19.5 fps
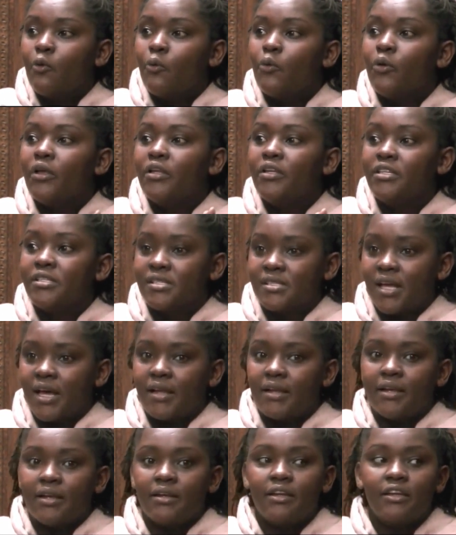we
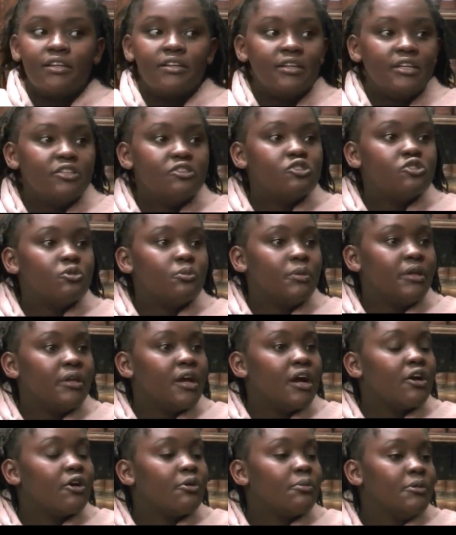decided it needs to be
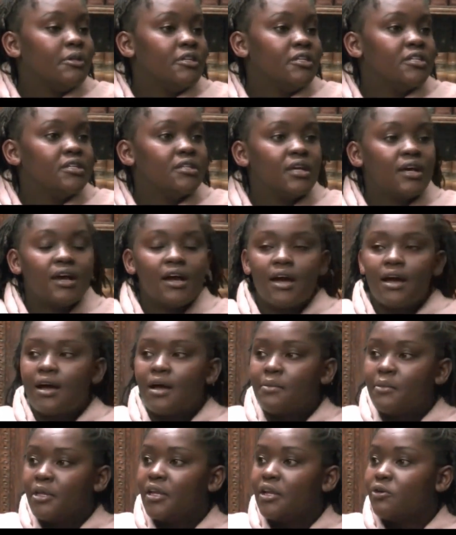a community that,
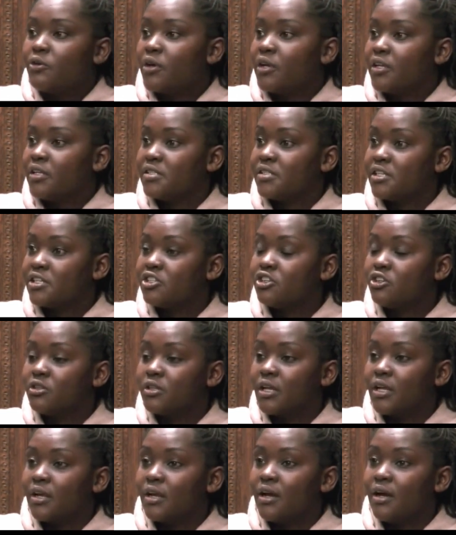I mean, an organization
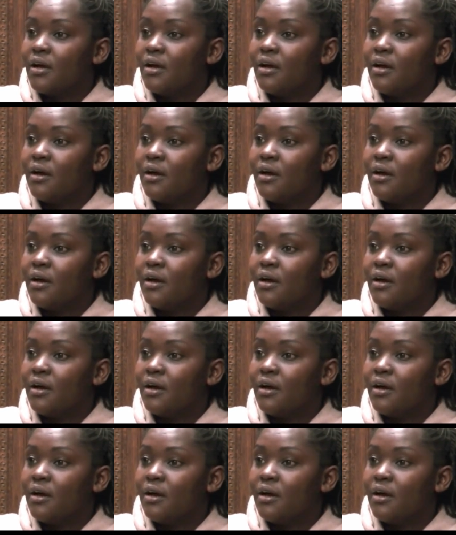that